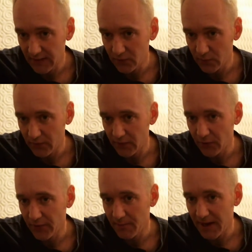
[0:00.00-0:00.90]
This was the
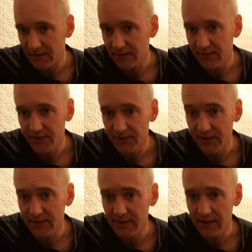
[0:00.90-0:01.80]
only model in the
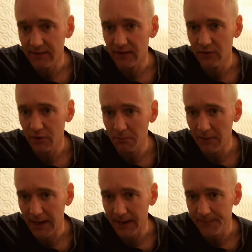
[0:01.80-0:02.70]
16s that you could buy